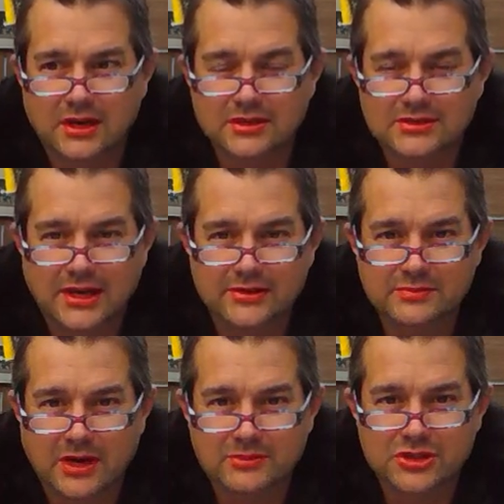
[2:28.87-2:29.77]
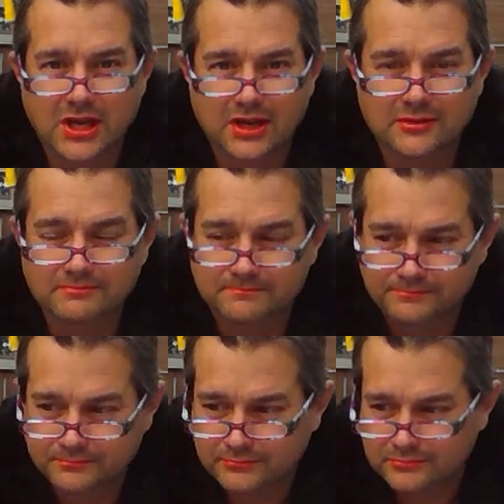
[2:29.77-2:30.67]
Sally's mom, Jane.
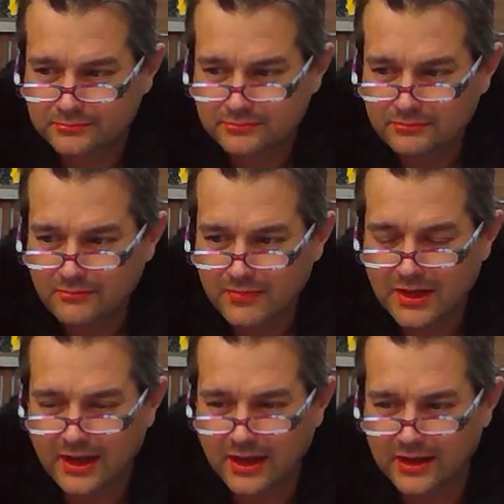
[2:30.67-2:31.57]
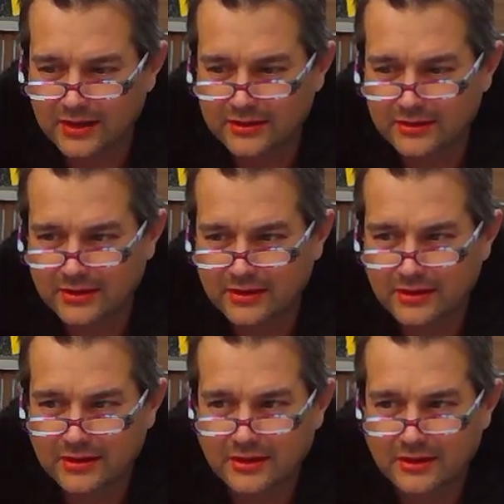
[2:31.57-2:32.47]
And
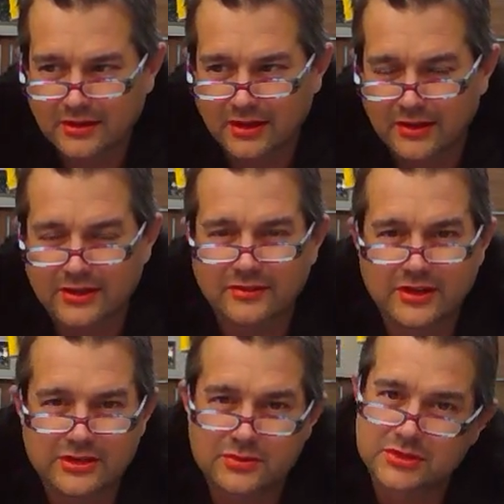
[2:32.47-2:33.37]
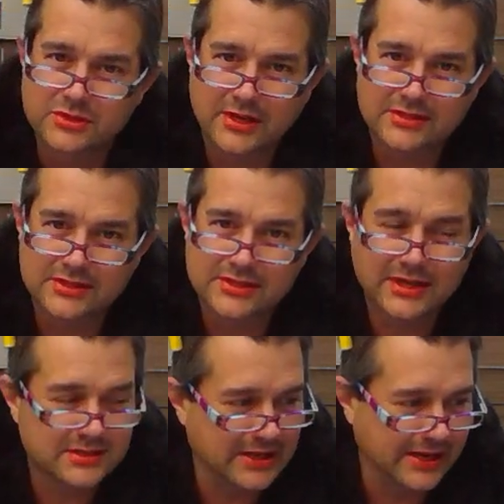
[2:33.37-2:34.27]
I think the vintage was
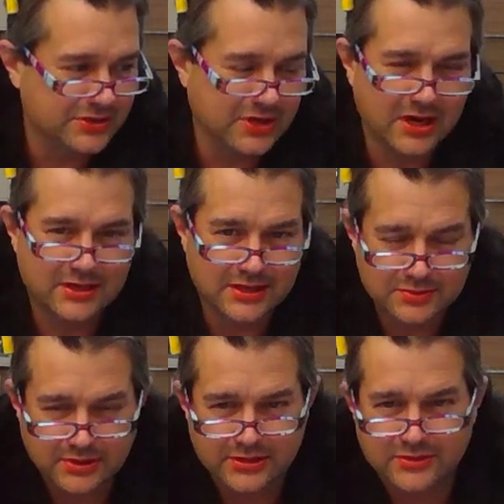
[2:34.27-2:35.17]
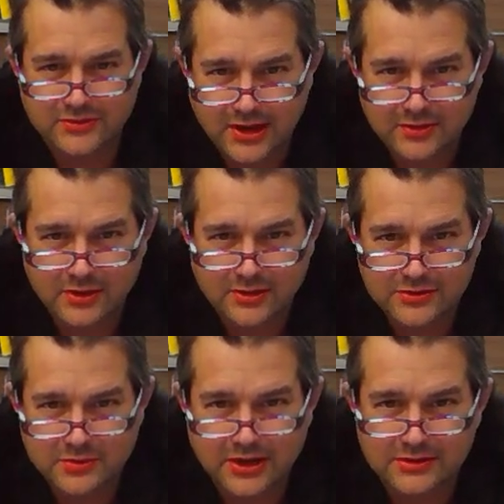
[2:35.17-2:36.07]
2006, and I tried desperately to find one of
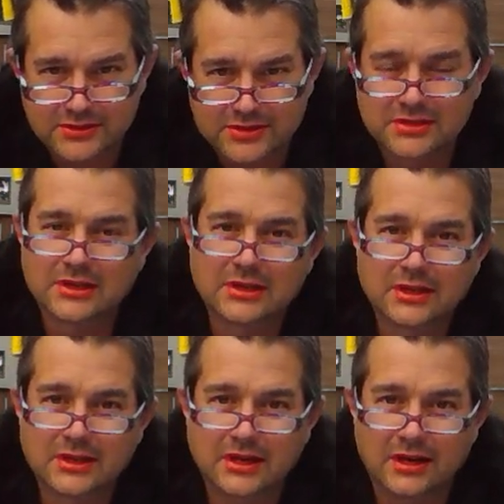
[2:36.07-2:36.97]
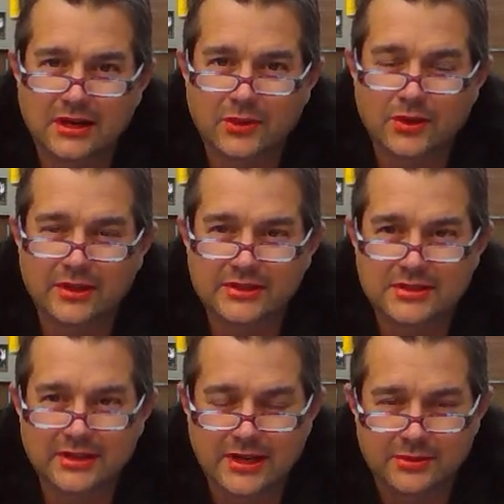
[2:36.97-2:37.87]
those bottles, or at least a
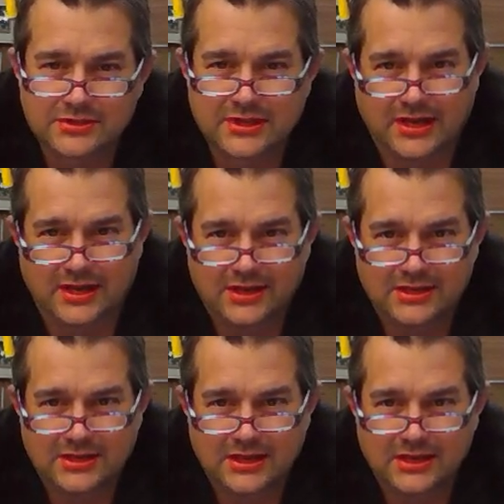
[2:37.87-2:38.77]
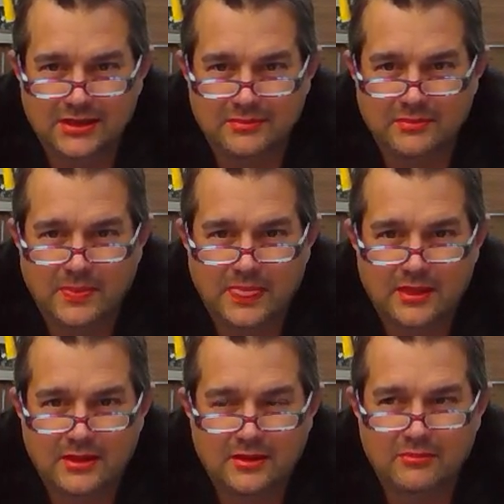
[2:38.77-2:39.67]
label today.
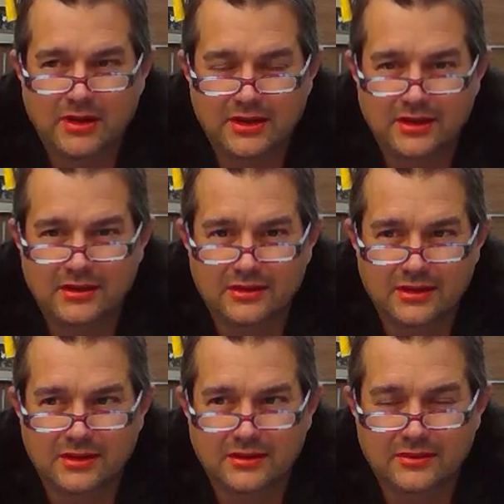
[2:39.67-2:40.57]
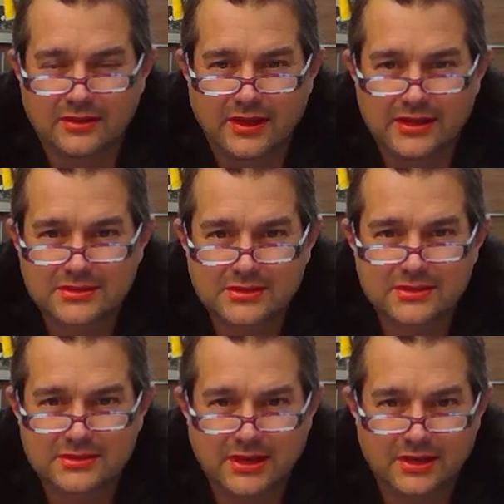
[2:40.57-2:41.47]
But in the last
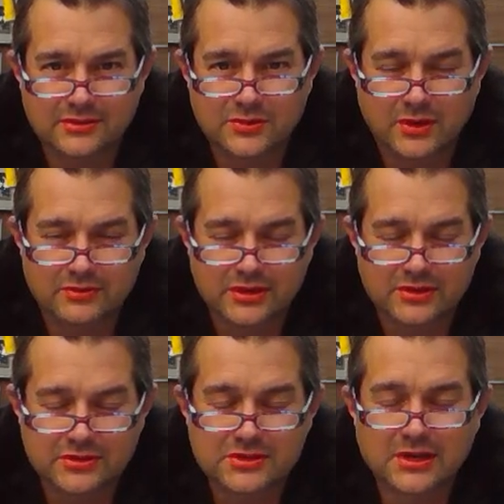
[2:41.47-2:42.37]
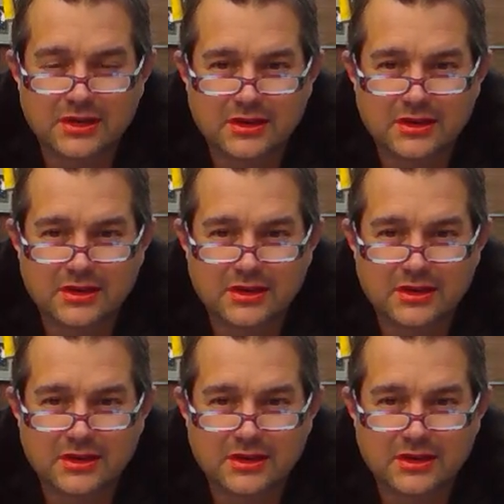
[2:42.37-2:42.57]
10, 12 years,